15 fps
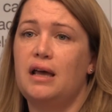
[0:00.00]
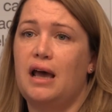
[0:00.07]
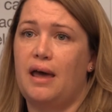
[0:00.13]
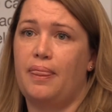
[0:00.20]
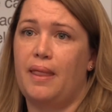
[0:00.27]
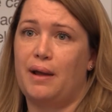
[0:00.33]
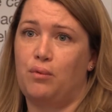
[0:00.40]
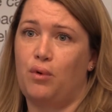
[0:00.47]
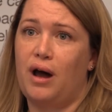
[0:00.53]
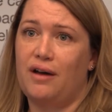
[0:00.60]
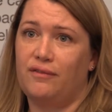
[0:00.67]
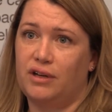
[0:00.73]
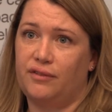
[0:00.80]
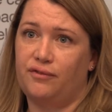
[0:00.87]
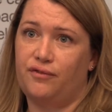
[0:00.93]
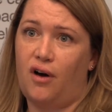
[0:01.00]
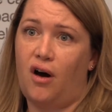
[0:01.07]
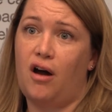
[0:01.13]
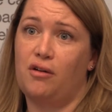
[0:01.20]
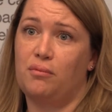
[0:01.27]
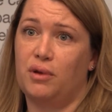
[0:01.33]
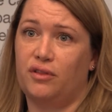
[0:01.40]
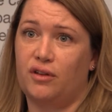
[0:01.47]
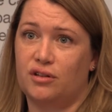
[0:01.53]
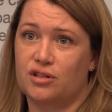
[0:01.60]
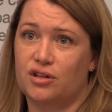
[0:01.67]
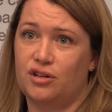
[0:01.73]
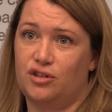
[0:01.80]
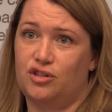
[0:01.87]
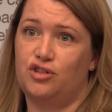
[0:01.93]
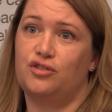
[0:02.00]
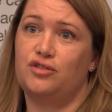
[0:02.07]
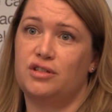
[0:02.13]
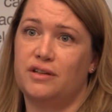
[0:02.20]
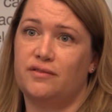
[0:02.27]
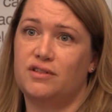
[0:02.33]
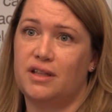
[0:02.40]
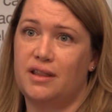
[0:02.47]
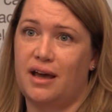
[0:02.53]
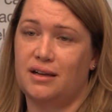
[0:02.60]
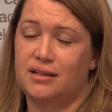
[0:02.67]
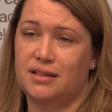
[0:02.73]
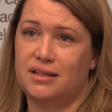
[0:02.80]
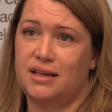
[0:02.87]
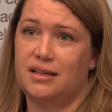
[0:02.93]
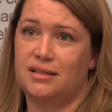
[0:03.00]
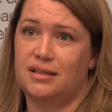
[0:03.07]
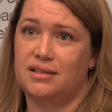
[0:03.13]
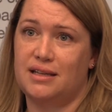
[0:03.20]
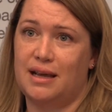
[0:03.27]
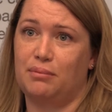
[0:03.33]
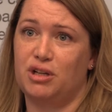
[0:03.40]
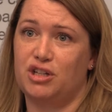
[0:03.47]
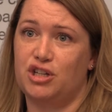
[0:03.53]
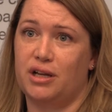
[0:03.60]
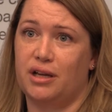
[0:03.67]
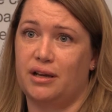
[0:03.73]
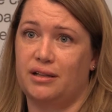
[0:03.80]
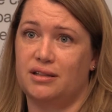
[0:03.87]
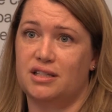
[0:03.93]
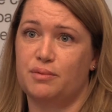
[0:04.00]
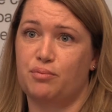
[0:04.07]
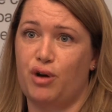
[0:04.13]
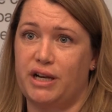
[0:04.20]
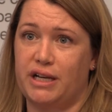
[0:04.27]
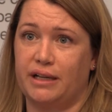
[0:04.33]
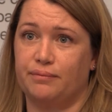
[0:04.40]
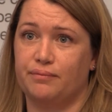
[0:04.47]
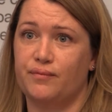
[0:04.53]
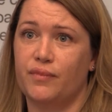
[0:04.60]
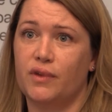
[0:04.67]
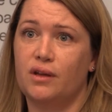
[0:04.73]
And they will have an environment that's conducive to that disease establishing and spreading.